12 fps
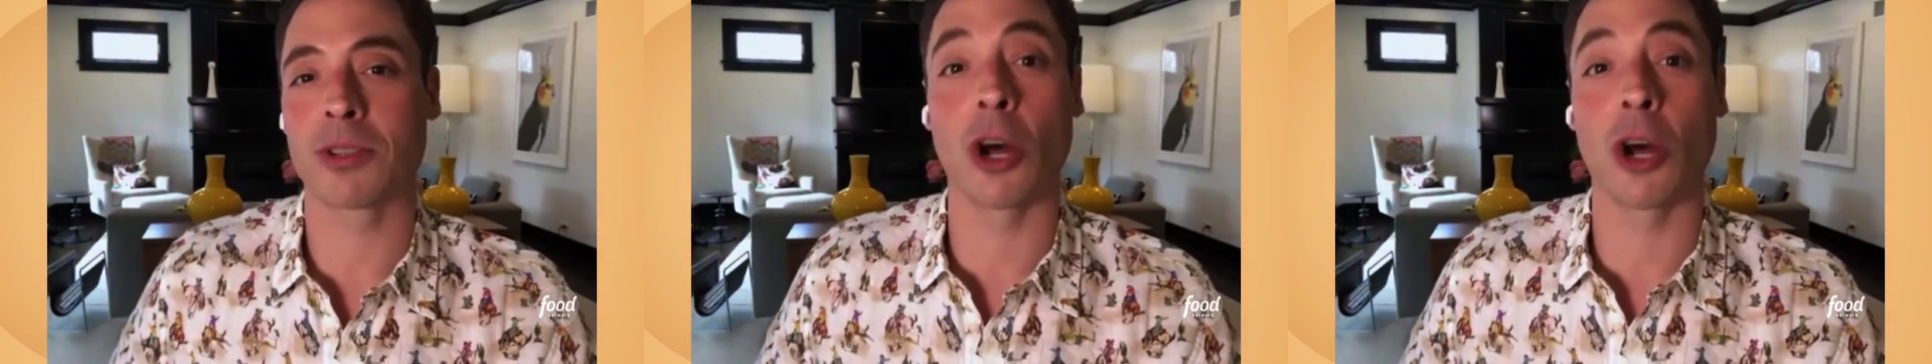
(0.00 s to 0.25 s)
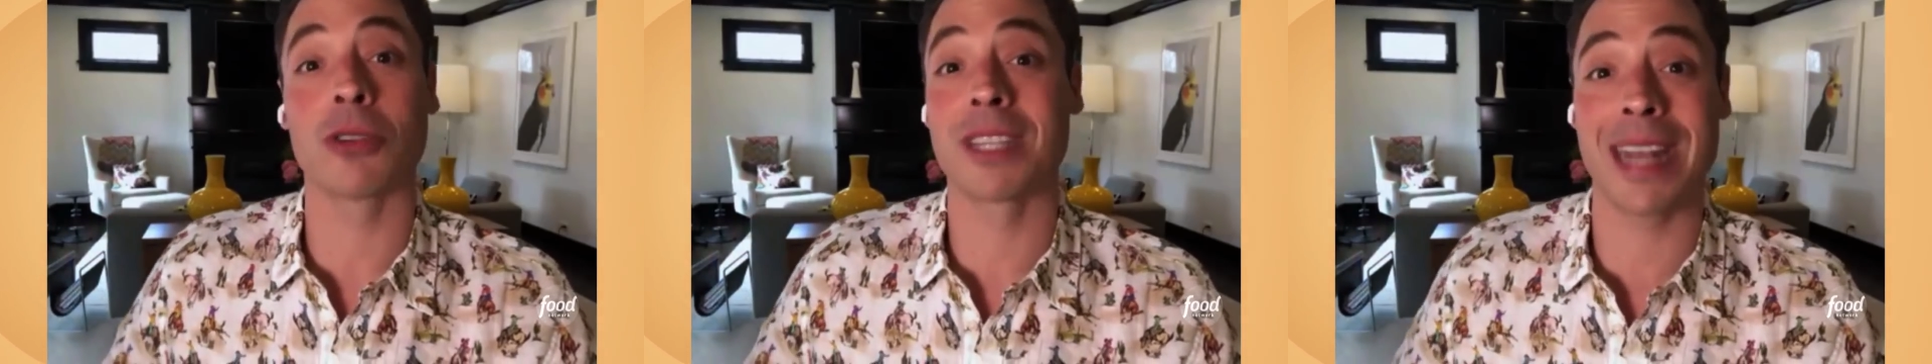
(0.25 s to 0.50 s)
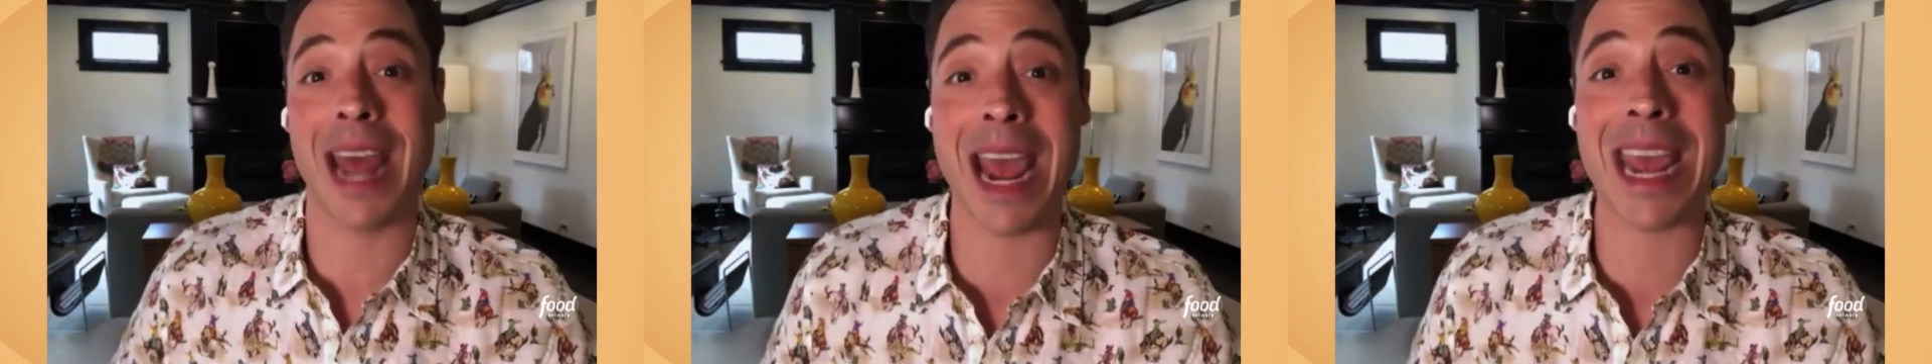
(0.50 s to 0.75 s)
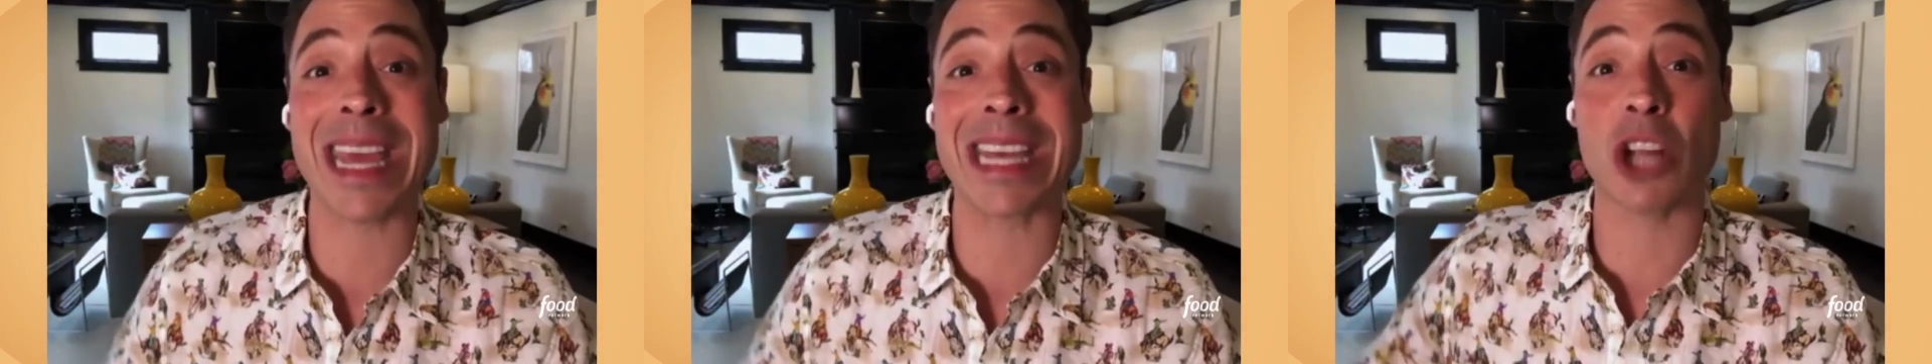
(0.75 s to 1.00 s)
So
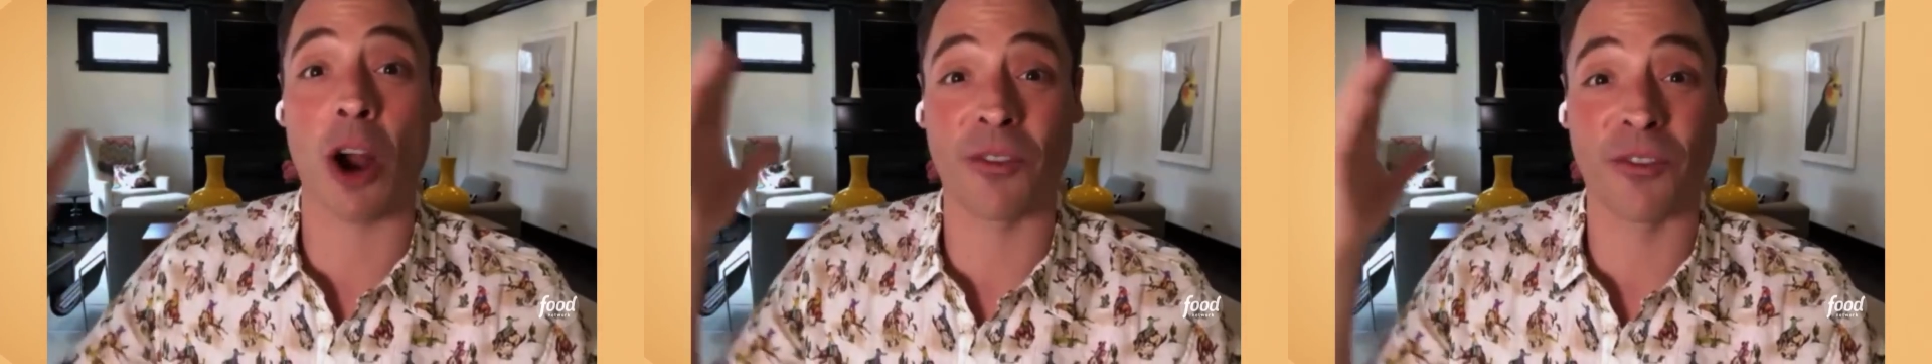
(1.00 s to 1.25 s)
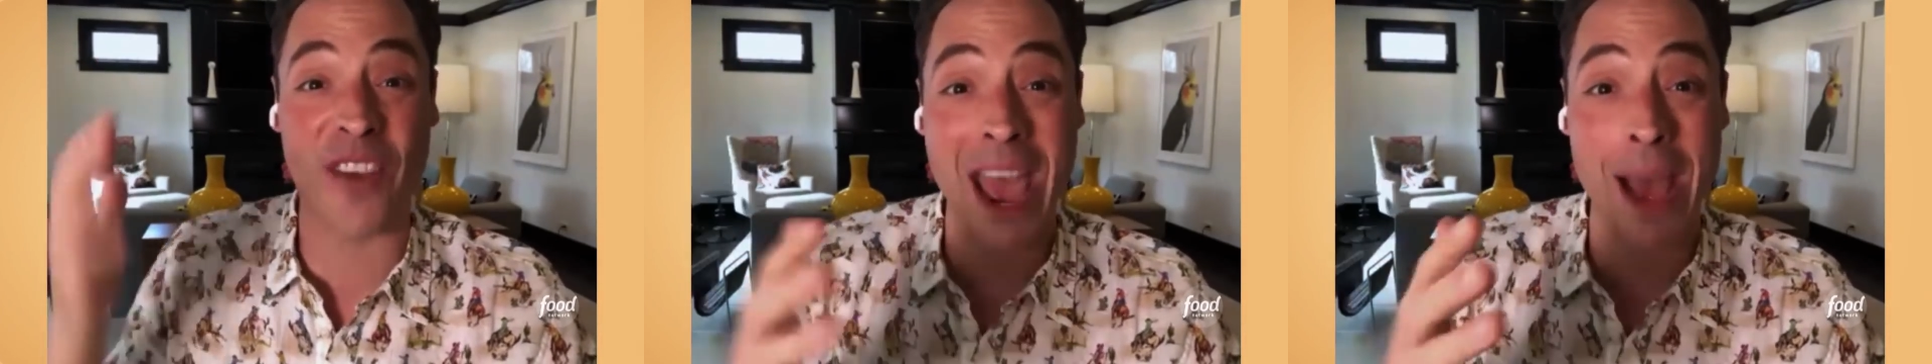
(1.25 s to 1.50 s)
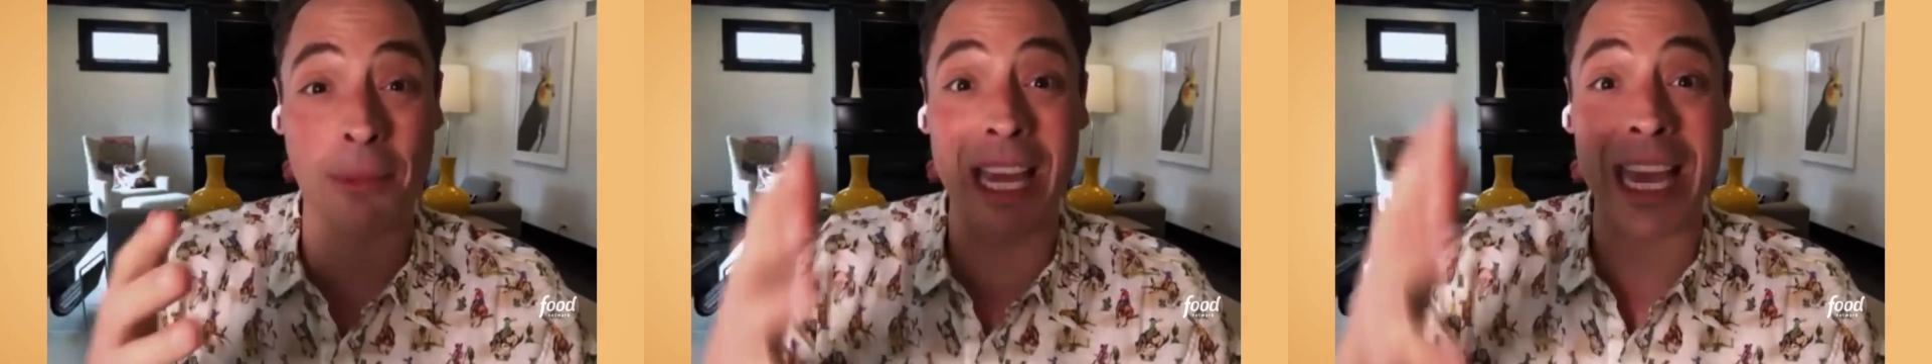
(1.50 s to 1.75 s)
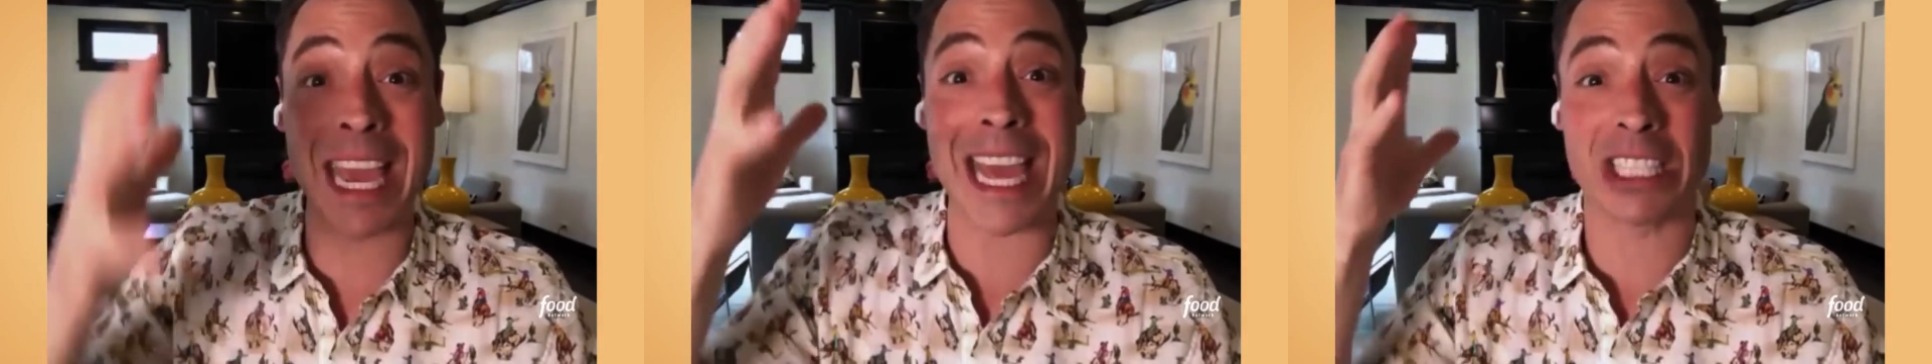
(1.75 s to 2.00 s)
today is our
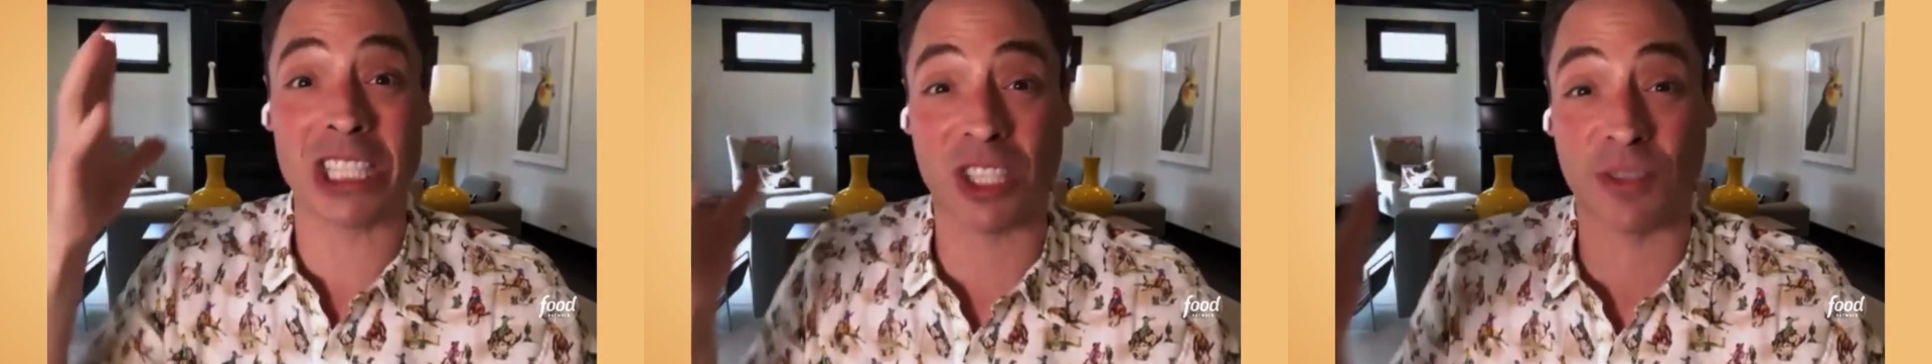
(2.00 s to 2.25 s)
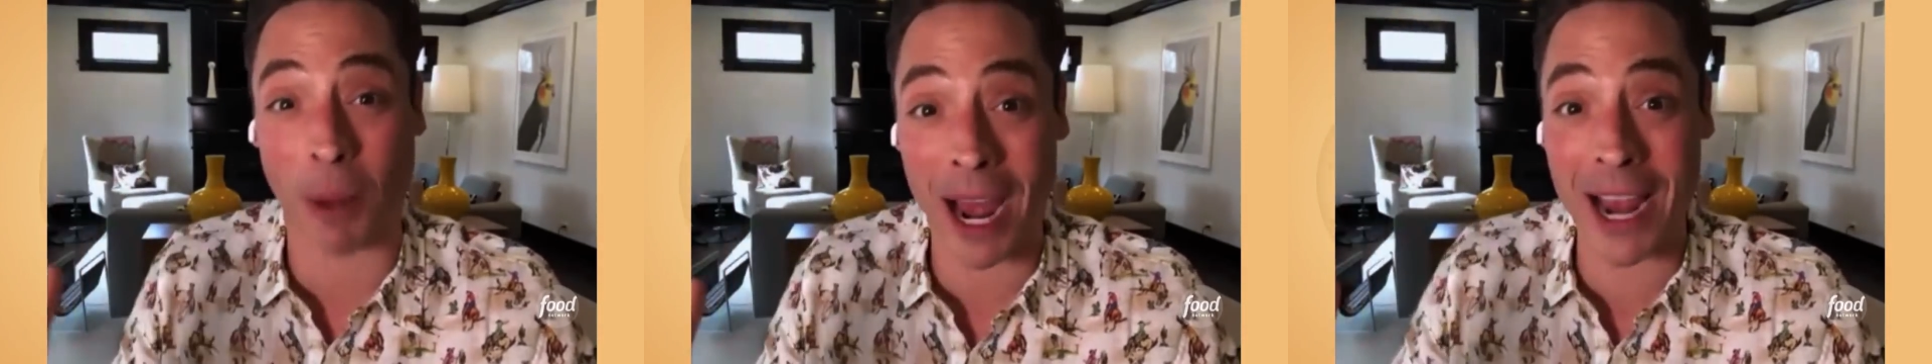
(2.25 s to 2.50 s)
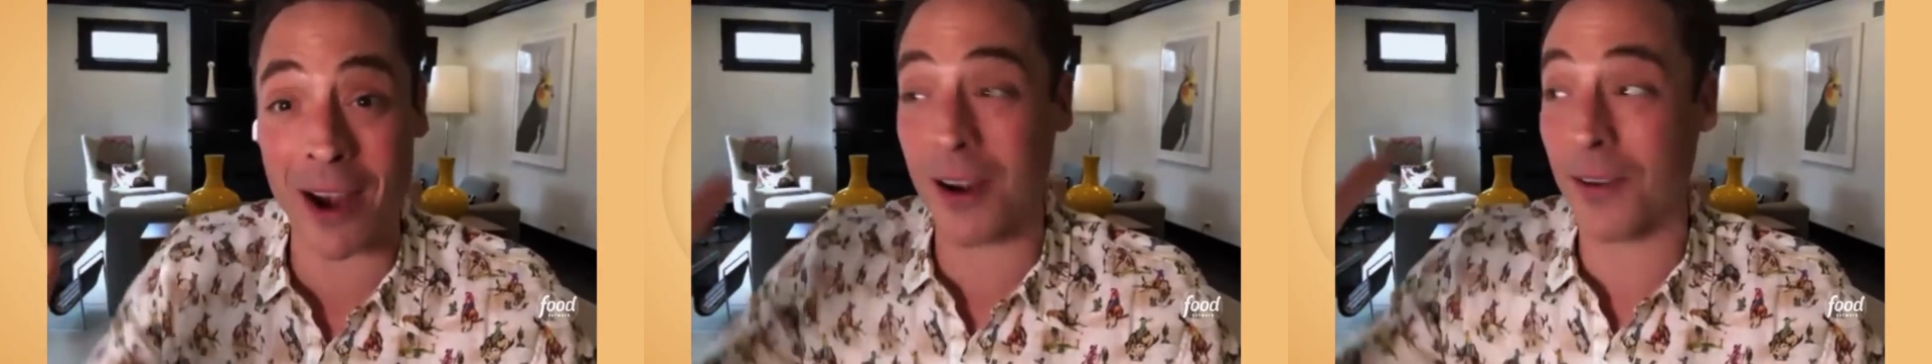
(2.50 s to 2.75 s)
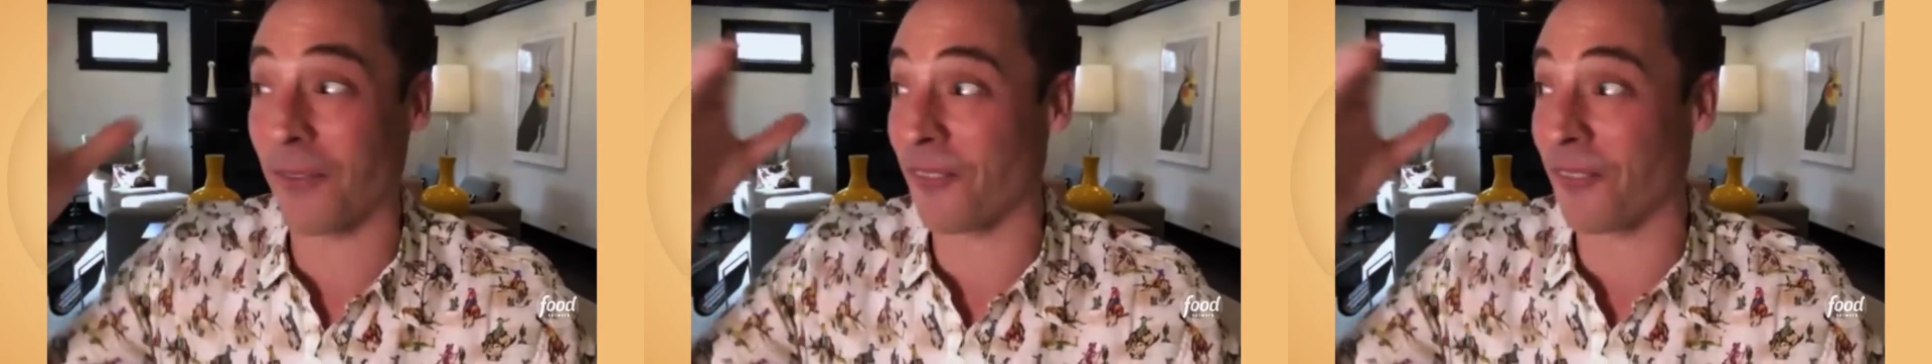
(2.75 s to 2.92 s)
family-inspired